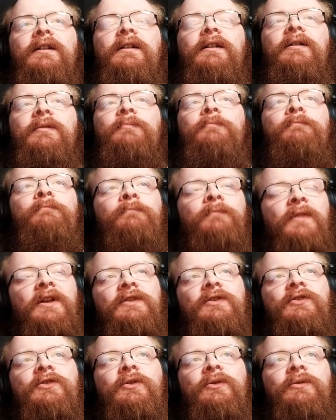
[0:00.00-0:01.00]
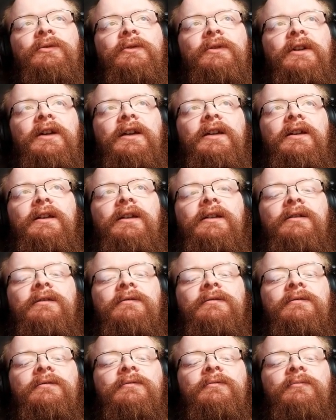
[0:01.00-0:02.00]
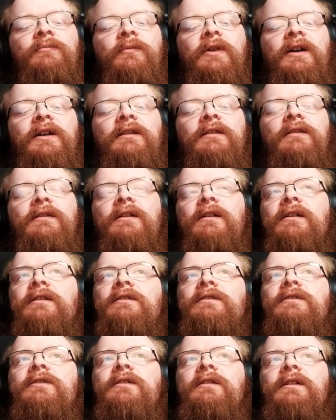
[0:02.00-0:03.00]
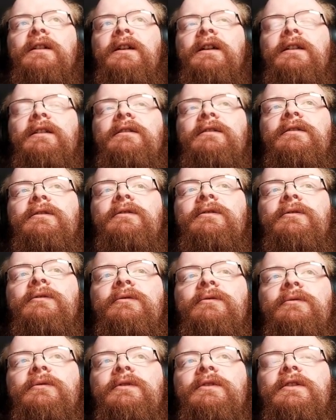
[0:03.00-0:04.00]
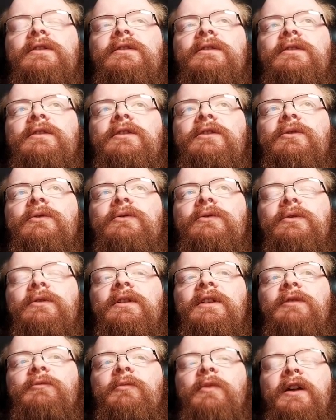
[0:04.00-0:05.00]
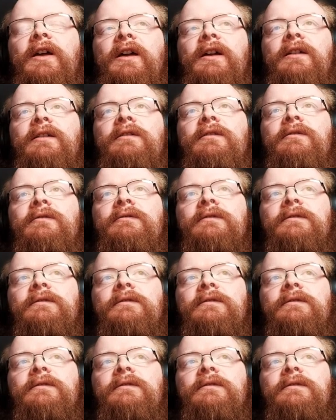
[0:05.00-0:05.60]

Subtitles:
He's shoulder hitting my large knight, which is usually bad.